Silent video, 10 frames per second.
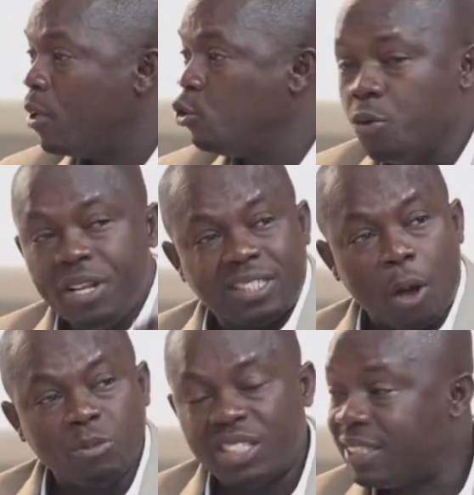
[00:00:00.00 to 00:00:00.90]
You need
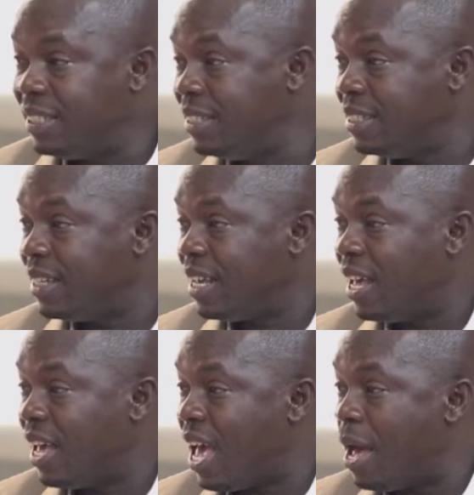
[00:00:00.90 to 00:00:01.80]
some CC.
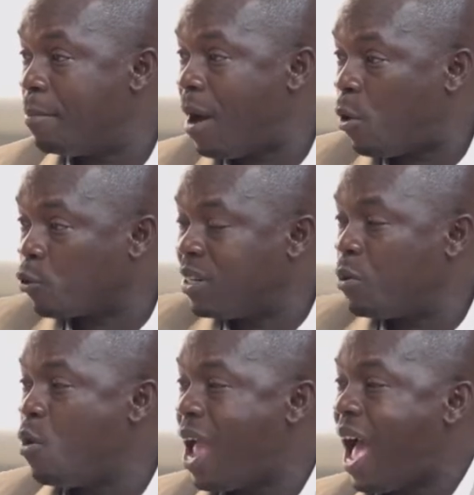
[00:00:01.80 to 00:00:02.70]
And my hospital, the
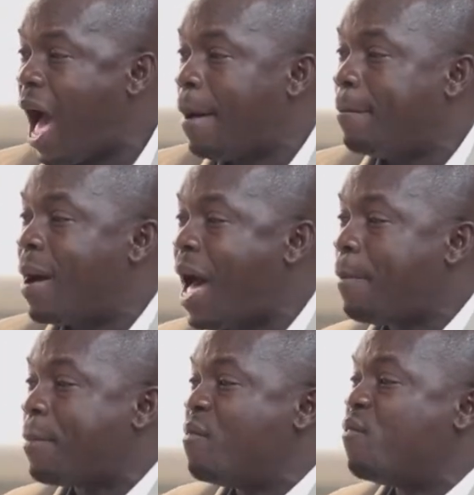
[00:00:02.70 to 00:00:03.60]
way I
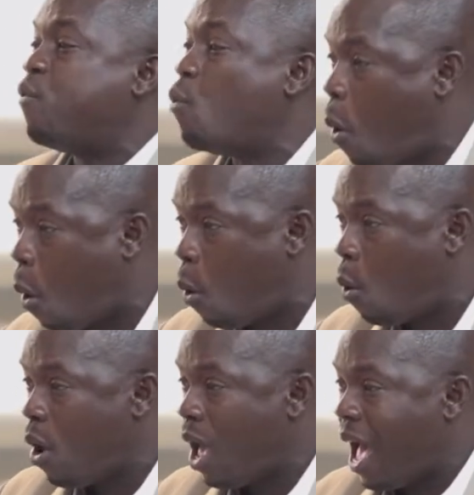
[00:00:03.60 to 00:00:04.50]
buy pen for
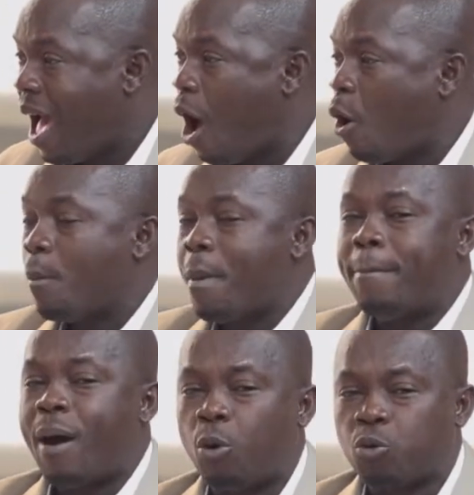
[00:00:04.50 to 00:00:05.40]
our
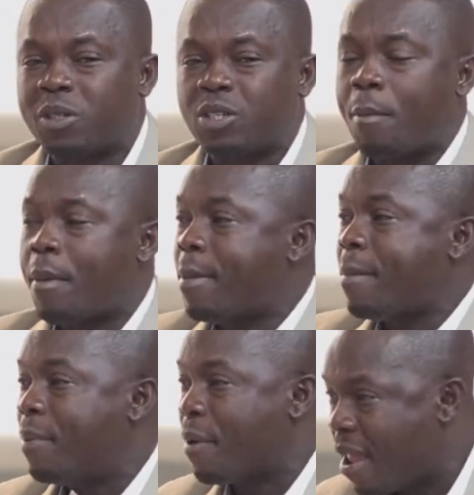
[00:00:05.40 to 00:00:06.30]
member hospital, my
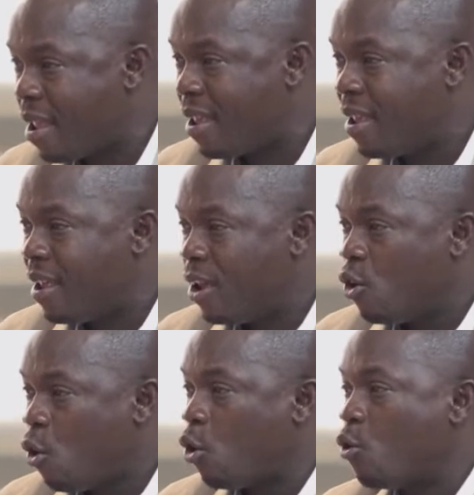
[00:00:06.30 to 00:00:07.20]
member bread
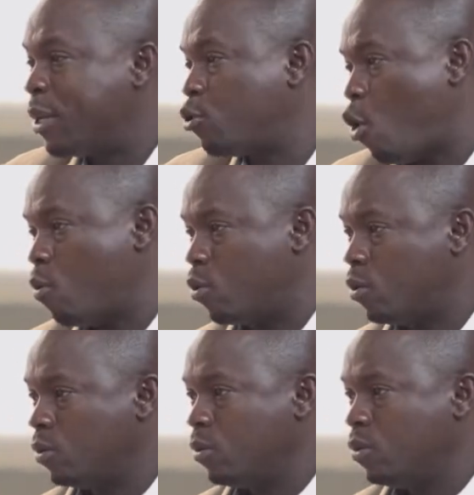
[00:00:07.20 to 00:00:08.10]
or home.
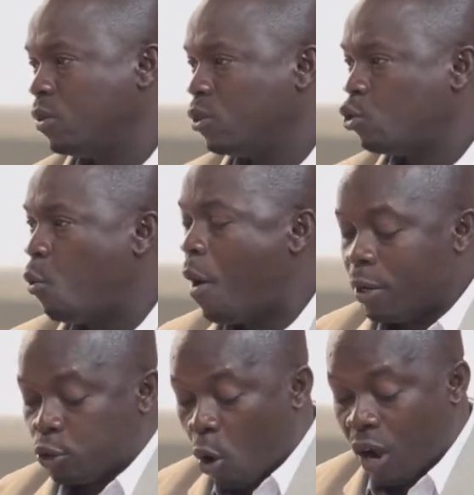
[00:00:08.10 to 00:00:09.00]
So when
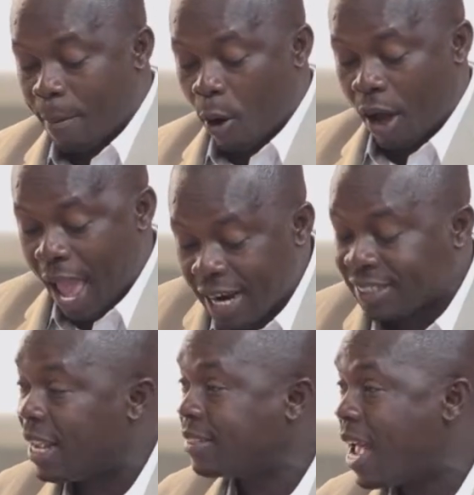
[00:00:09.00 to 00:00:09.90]
we talk about health
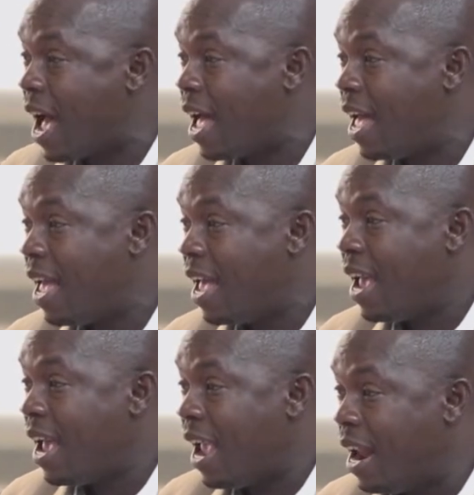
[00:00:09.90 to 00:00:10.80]
sector,
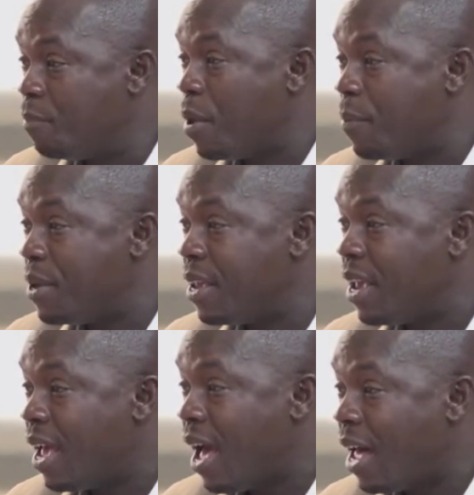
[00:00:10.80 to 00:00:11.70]
NPP
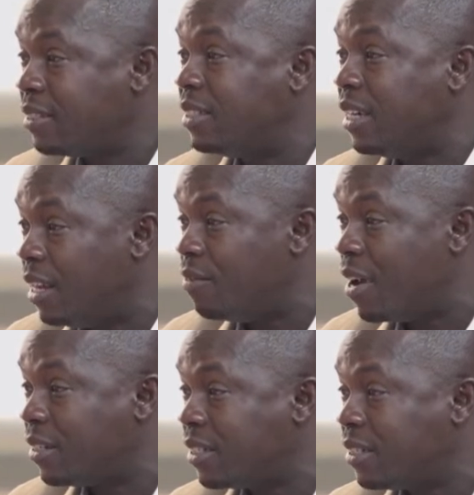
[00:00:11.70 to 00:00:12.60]
has
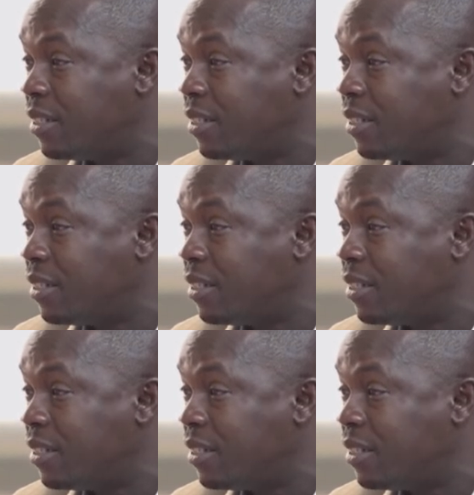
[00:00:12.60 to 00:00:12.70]
delivered